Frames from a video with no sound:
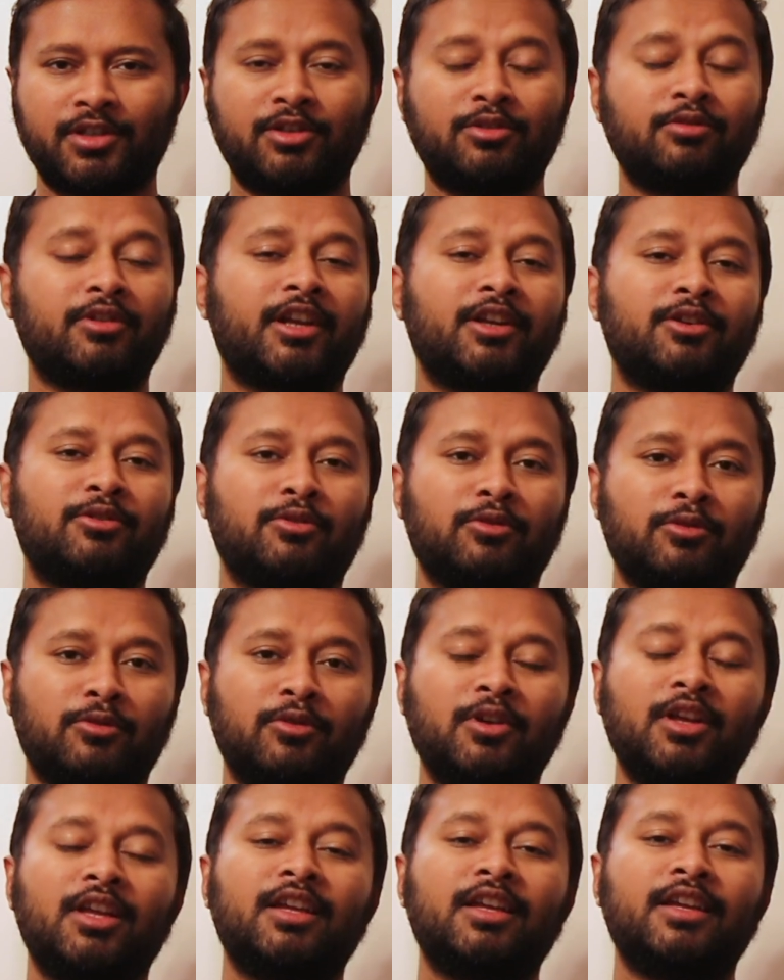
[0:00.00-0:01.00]
it to get to
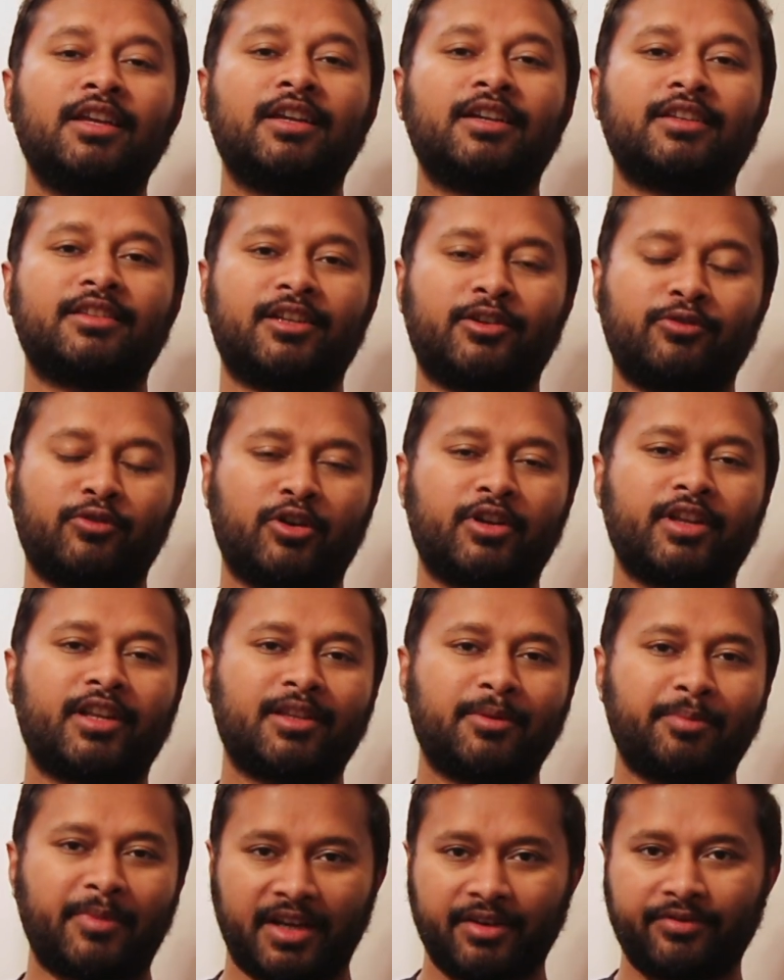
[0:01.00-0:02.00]
know that what are
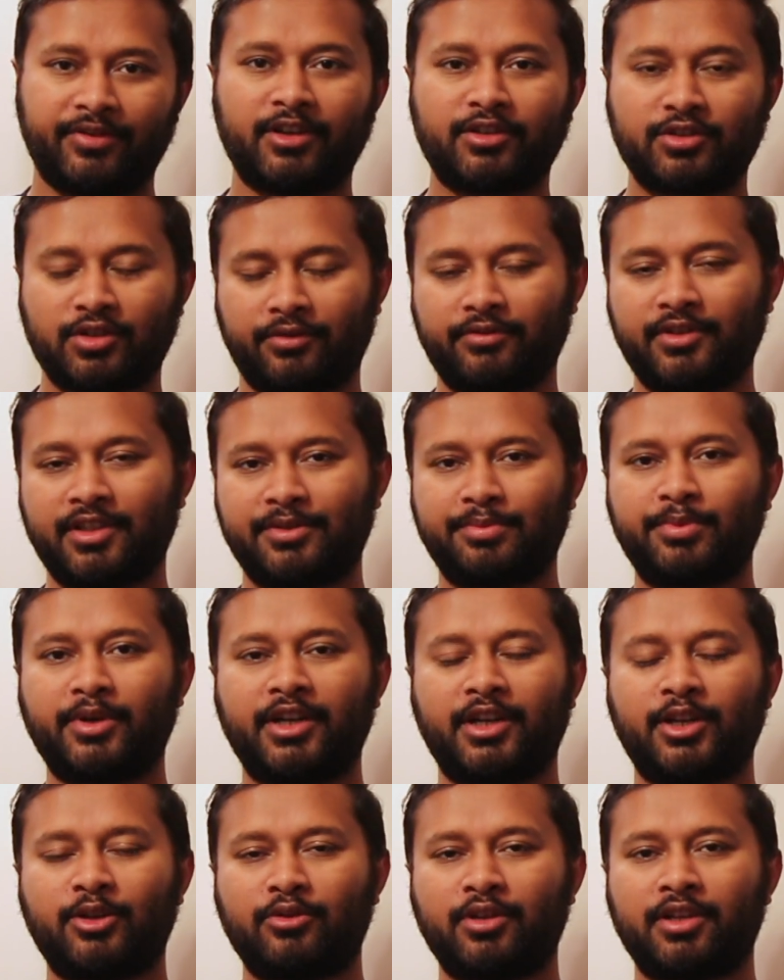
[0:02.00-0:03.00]
the benefits of this
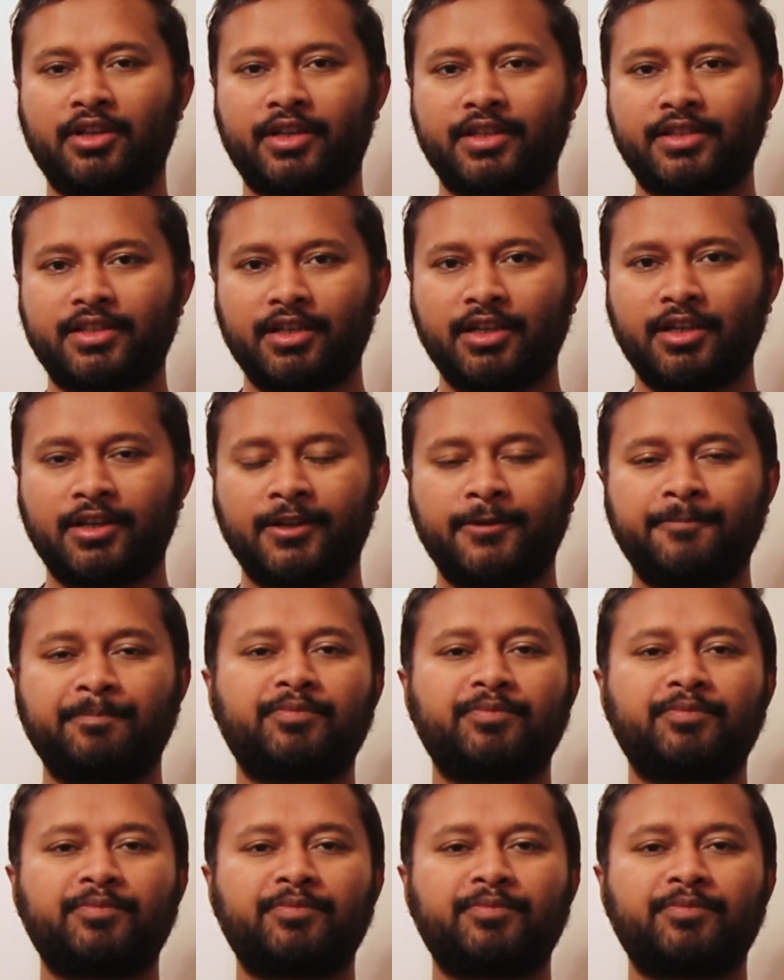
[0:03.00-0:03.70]
particular result.